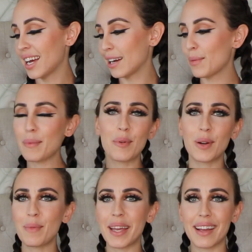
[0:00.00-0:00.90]
I remember one
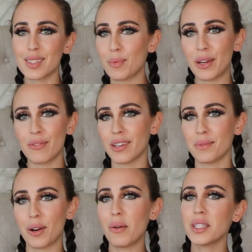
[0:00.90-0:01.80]
of my ex-boyfriend
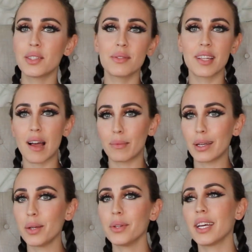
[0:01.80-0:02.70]
would always use that when
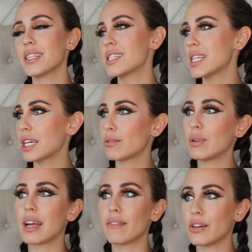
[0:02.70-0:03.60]
he would get sick,
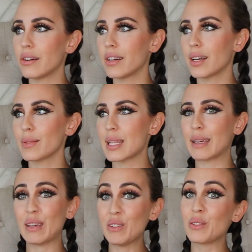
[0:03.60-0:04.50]
whatever, and I was
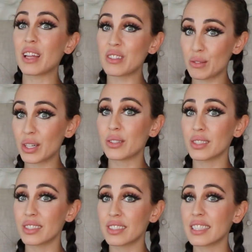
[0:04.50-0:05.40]
like, ew, that's gross.
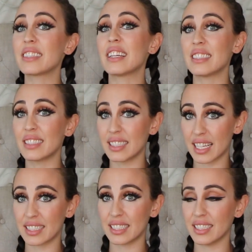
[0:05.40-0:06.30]
Like, that is
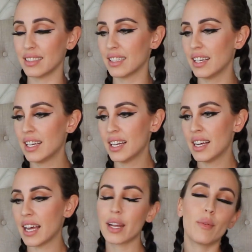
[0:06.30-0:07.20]
nasty.
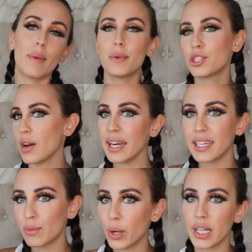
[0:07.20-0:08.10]
And I remember trying
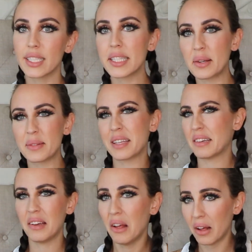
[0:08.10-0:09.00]
it once, and I was
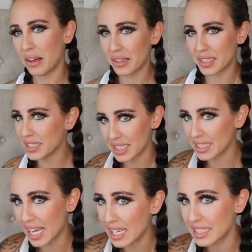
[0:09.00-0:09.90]
like, oh, this is
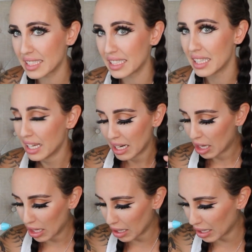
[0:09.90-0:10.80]
nasty.
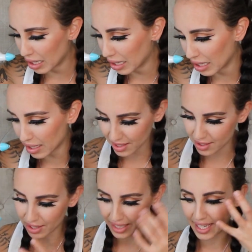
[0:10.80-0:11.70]
Because
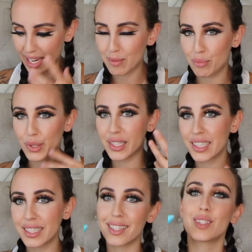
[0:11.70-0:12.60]
you, like, can't
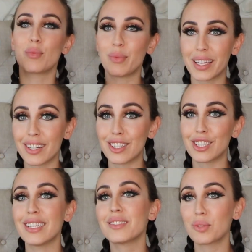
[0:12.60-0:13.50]
breathe. It's
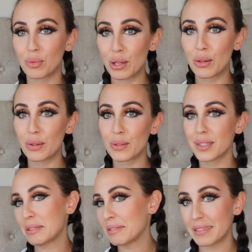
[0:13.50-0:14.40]
weird. It's
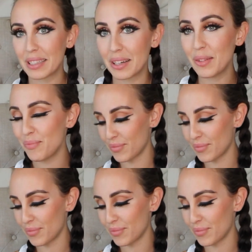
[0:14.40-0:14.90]
gross, you know?